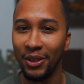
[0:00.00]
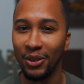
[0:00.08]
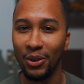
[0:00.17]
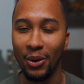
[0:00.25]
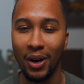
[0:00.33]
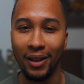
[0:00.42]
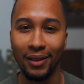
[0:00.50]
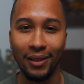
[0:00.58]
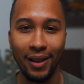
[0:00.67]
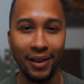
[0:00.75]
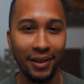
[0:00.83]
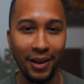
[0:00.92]
You know, I
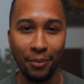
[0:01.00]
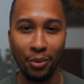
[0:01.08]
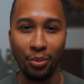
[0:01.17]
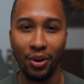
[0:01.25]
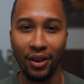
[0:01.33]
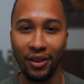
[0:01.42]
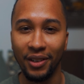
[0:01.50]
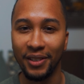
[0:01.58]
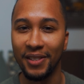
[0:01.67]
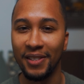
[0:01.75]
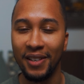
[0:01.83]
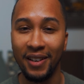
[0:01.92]
like Apple
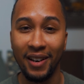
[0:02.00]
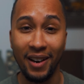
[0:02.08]
products.